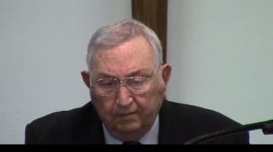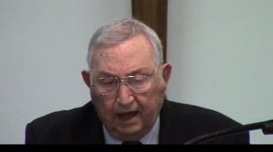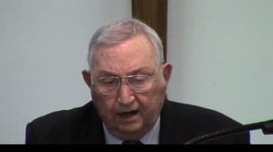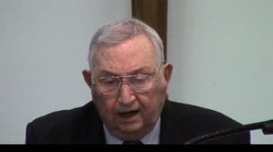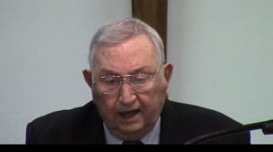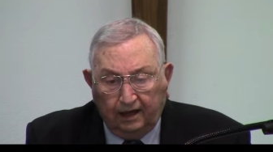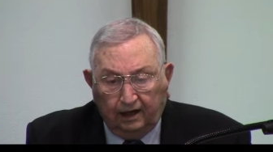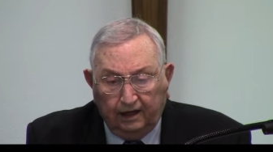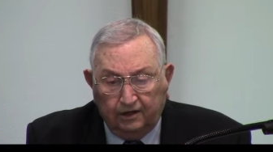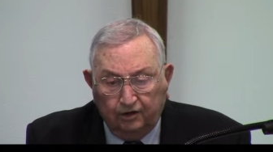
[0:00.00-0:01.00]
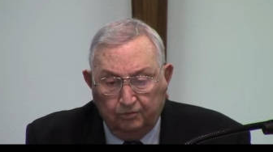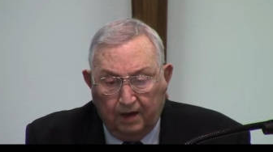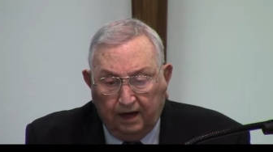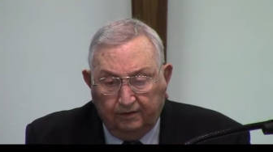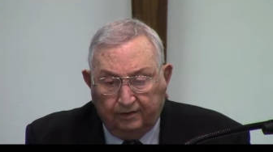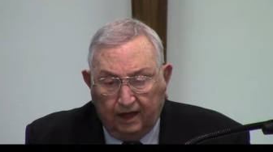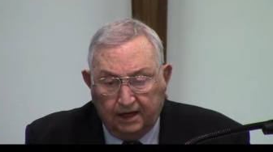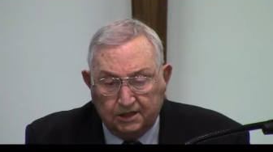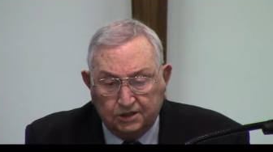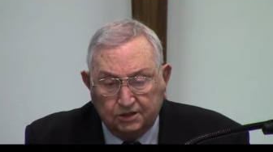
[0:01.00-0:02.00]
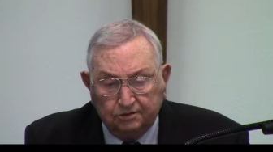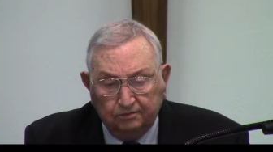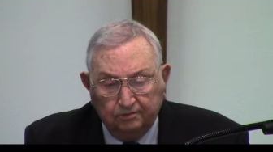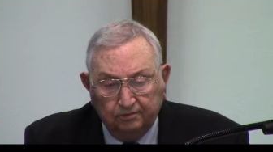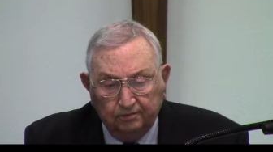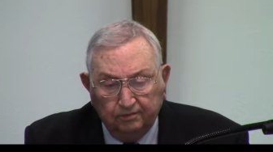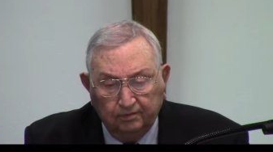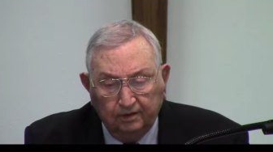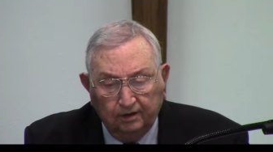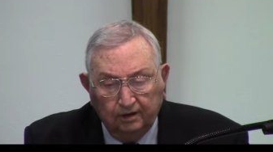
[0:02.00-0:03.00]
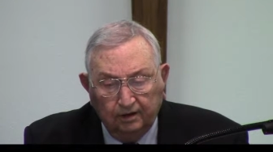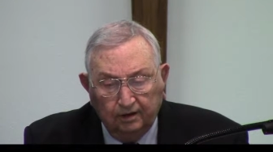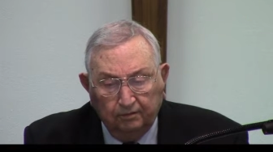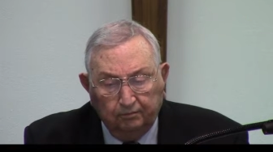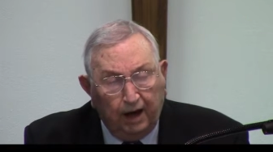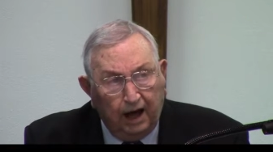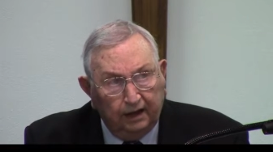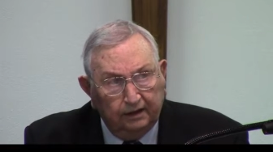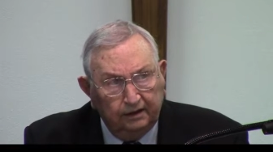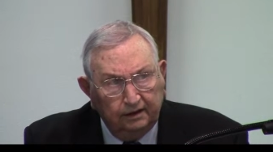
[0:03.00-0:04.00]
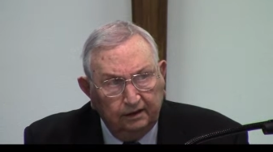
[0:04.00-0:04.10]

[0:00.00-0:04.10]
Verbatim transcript: may legally do many things, but